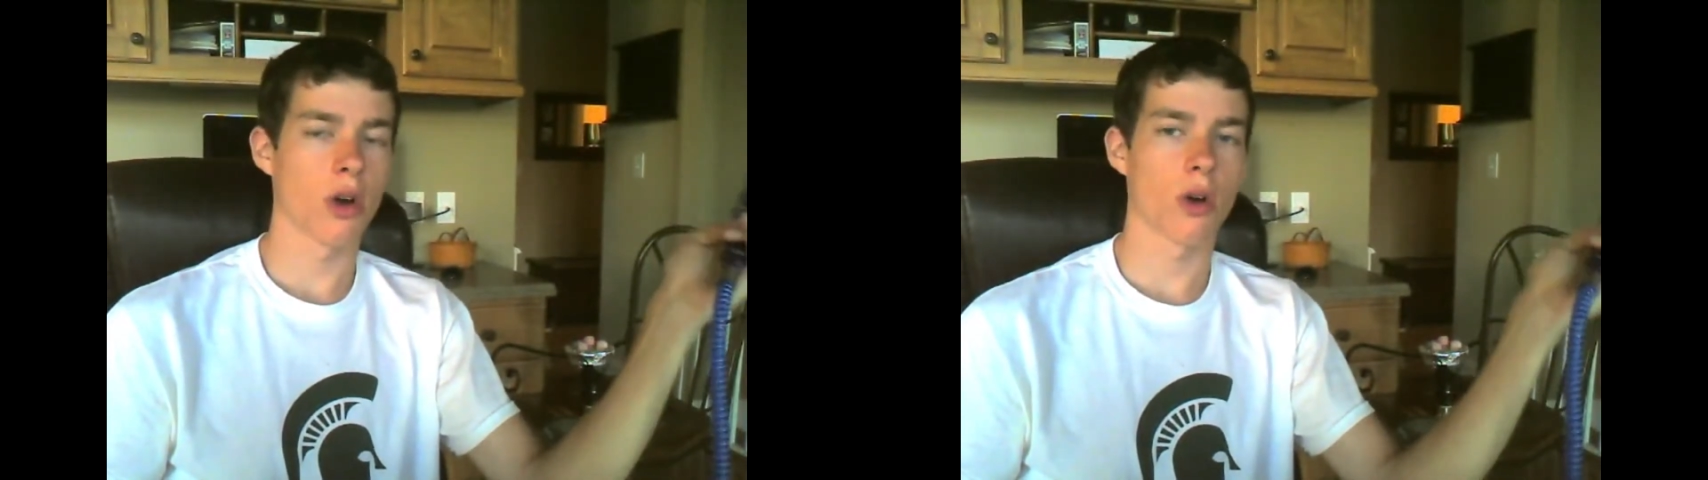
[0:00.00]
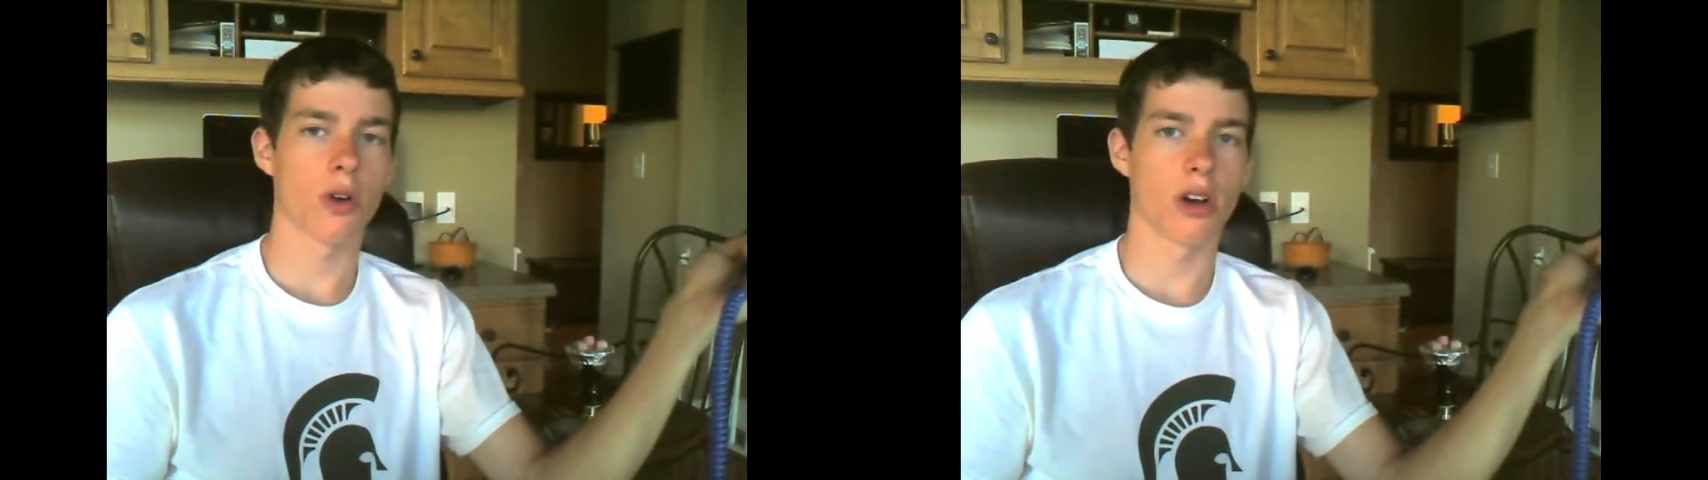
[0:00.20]

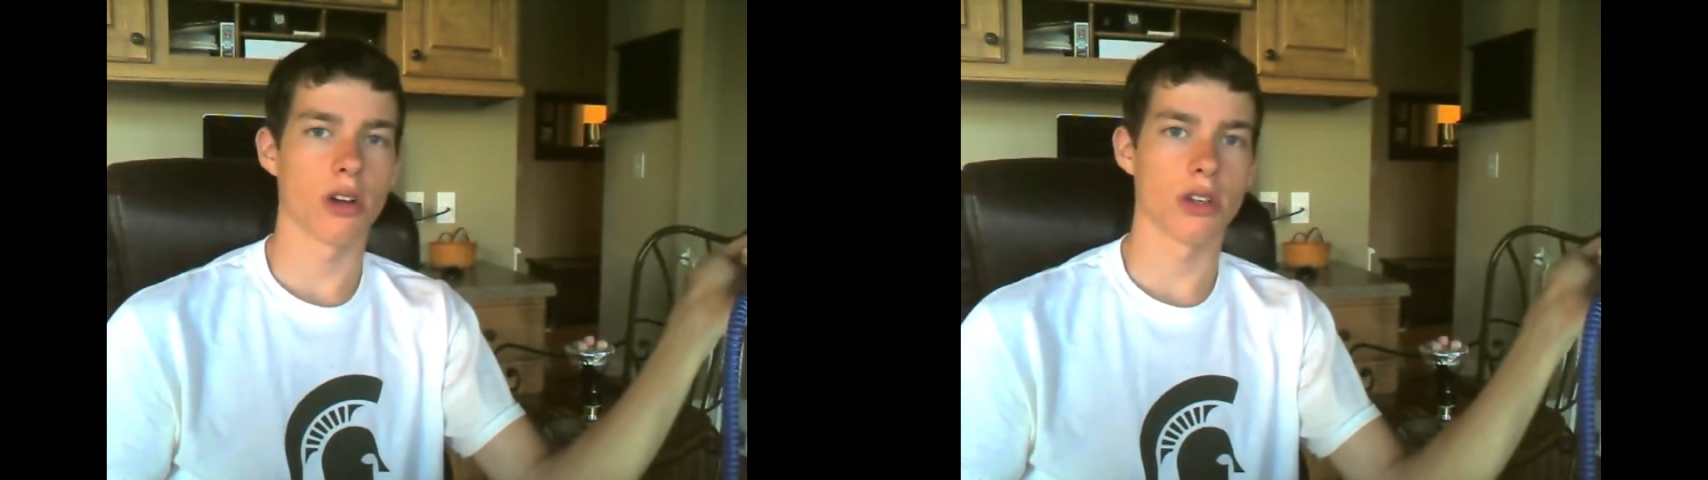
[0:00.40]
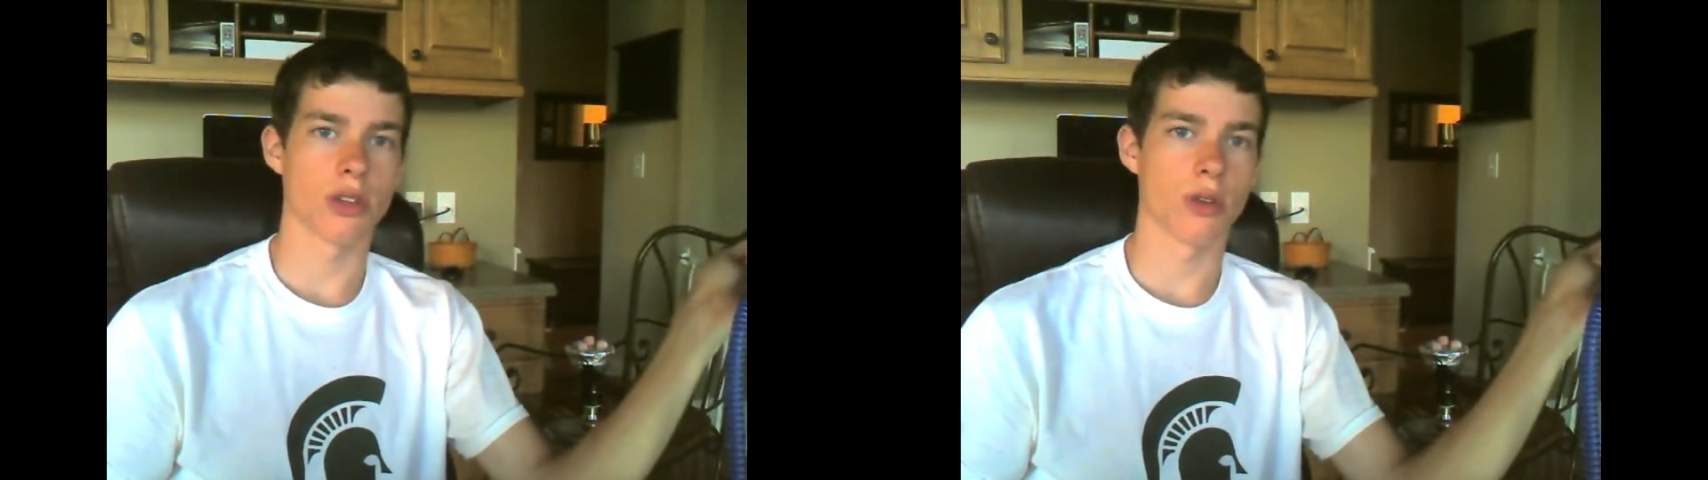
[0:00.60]
Coco
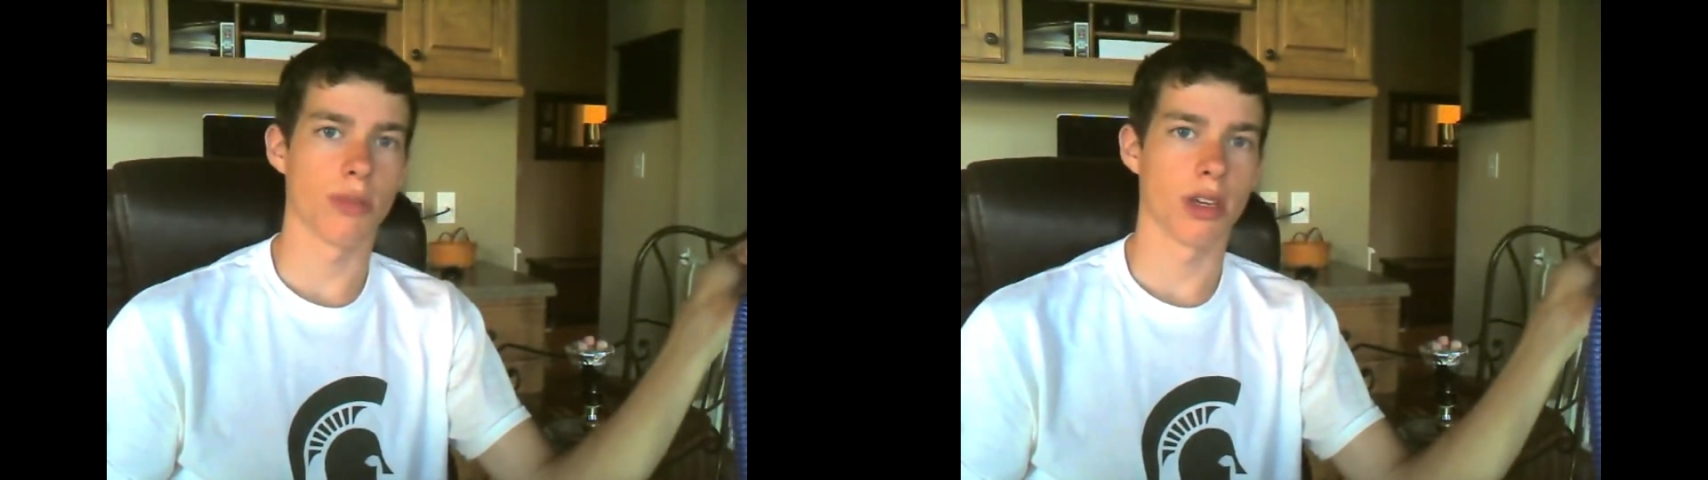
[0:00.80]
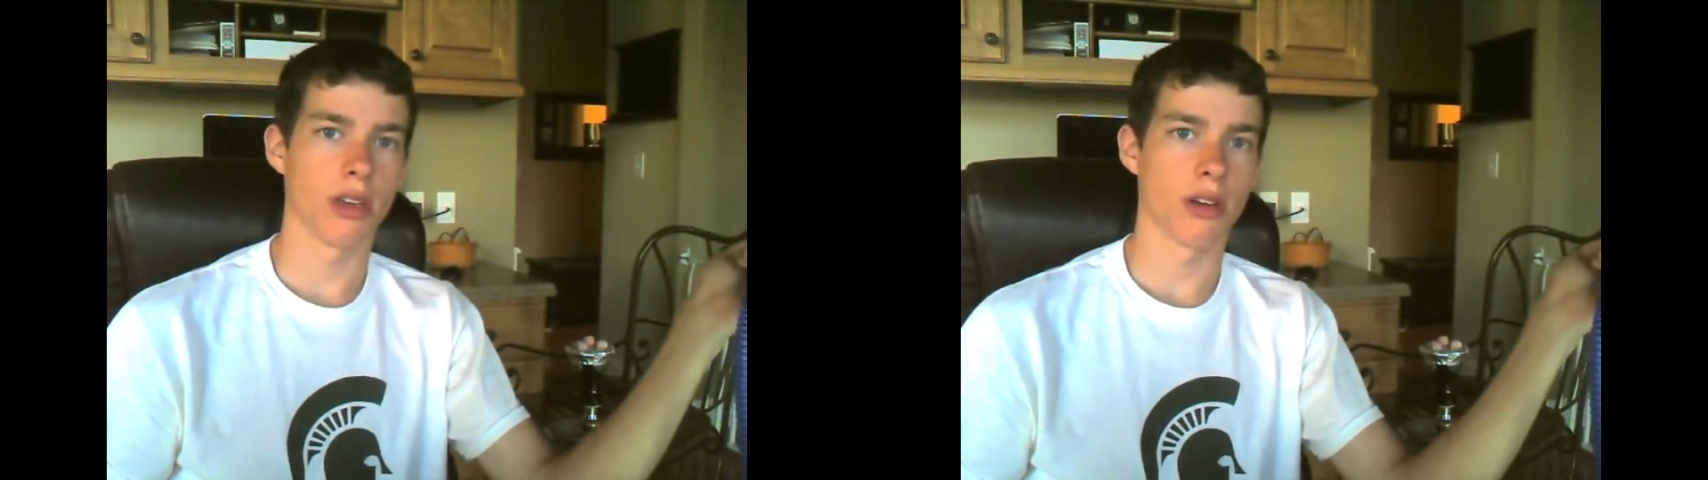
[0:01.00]
Naras
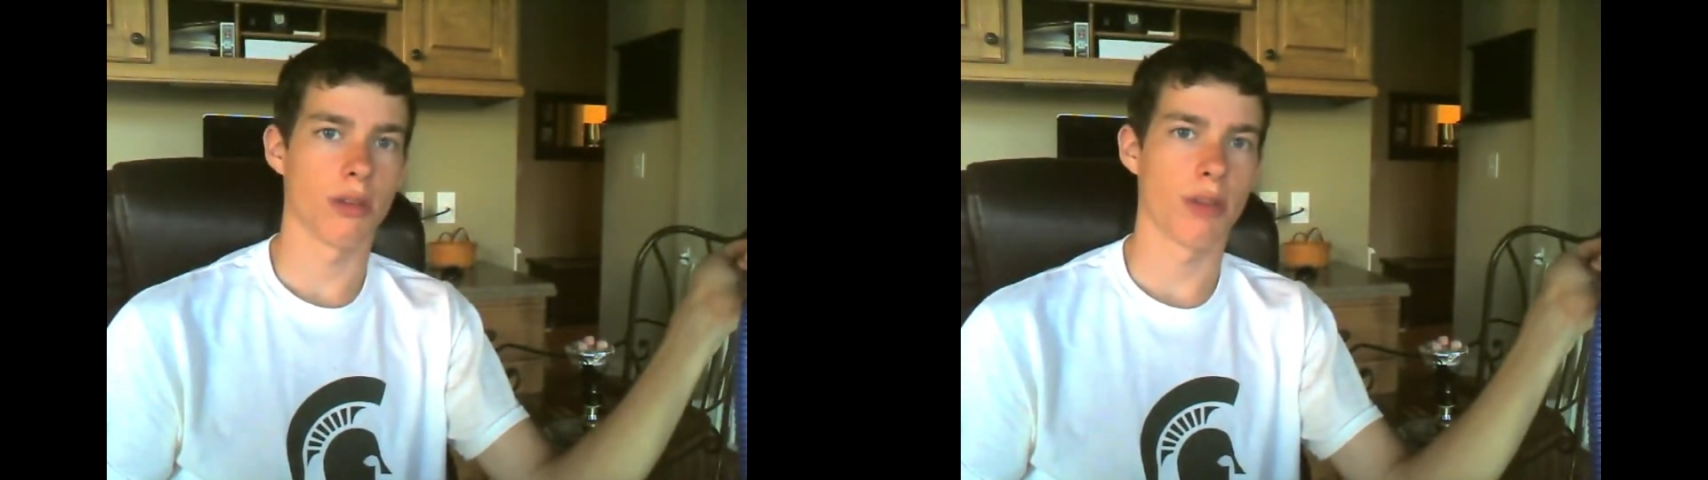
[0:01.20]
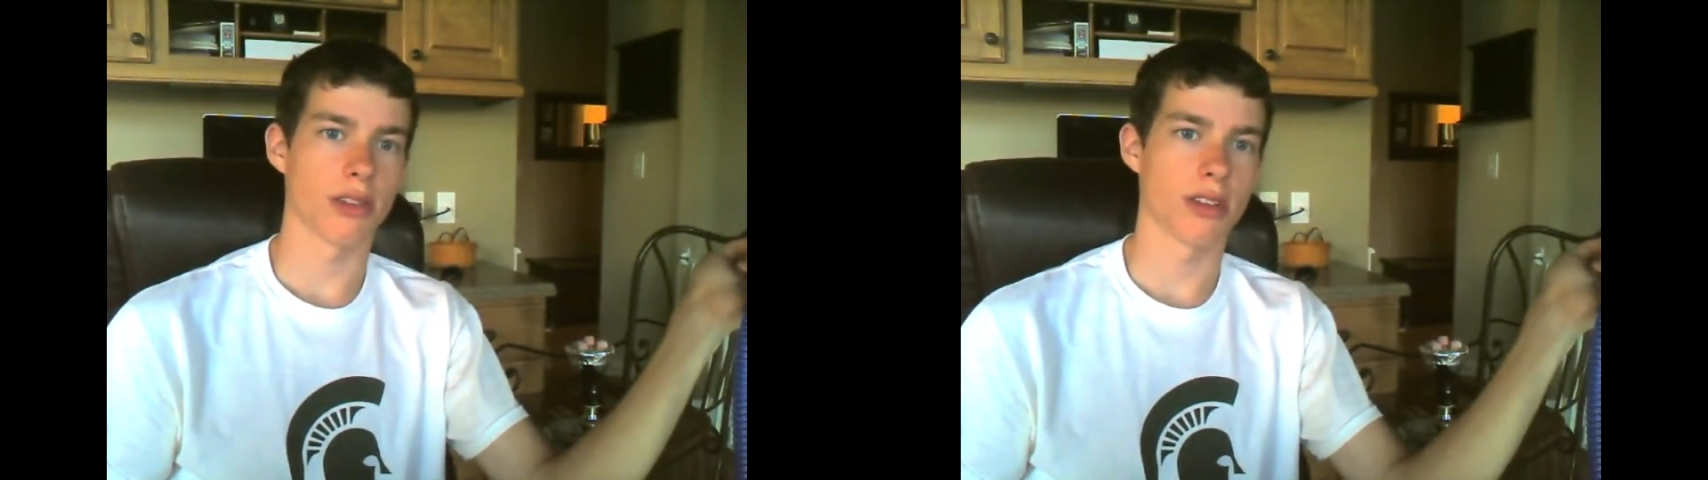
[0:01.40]
run me
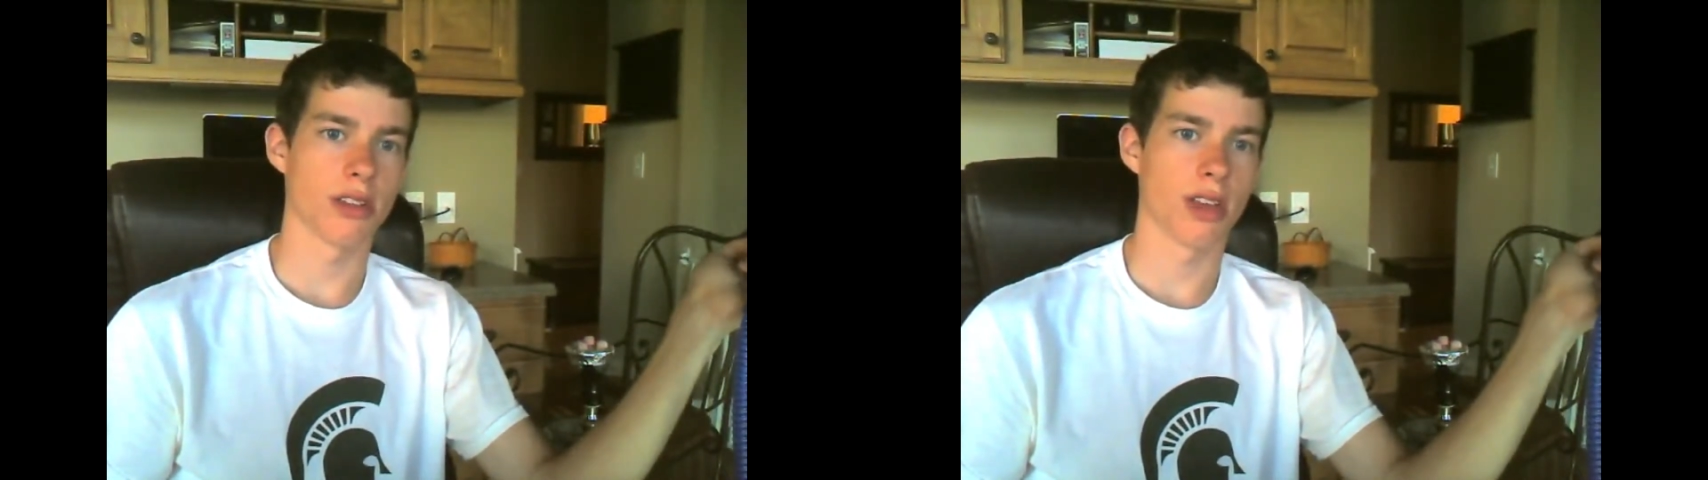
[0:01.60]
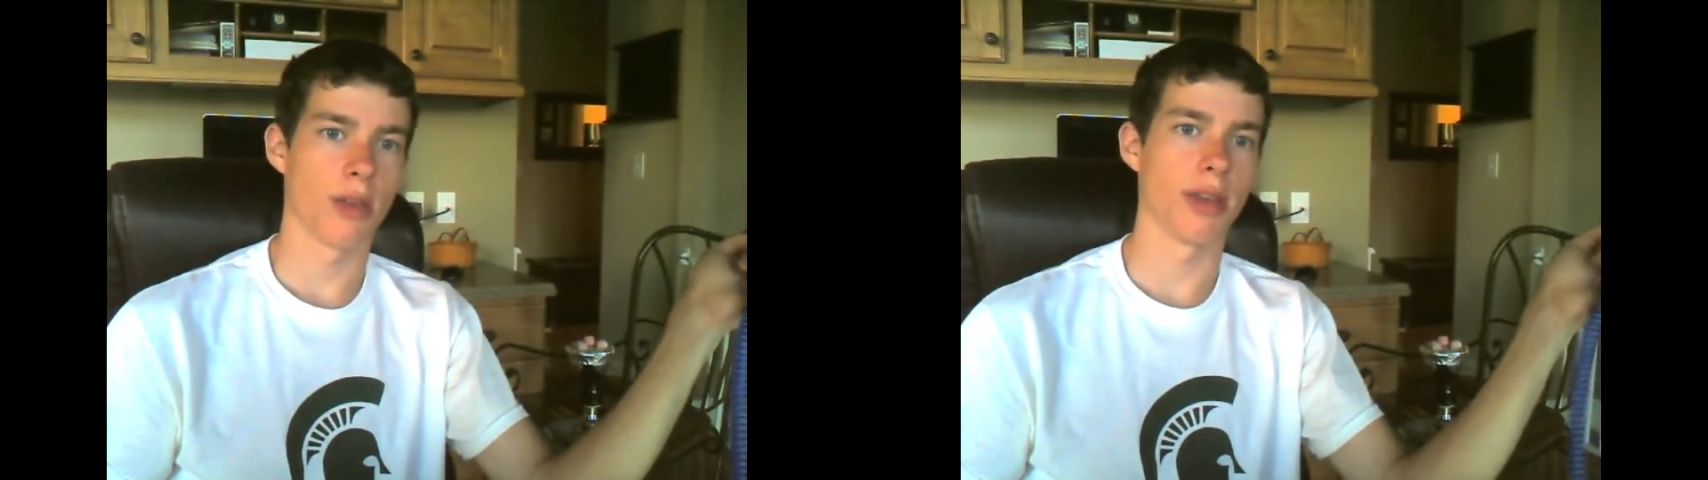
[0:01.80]
about the
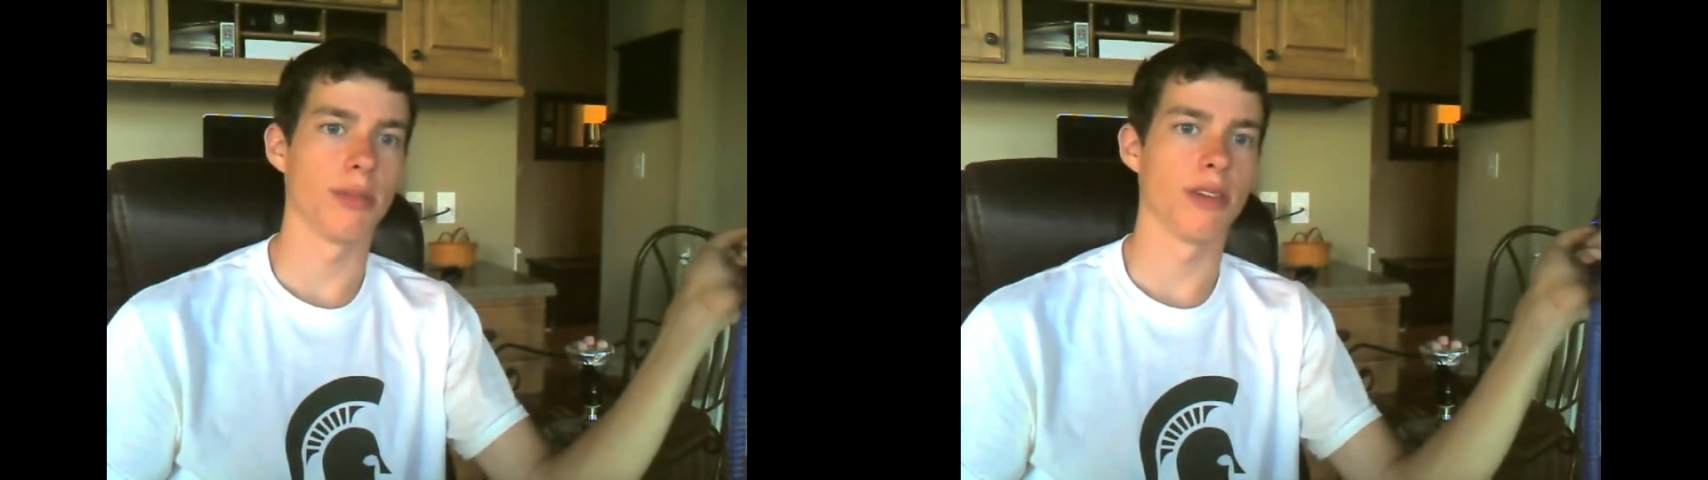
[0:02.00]
same,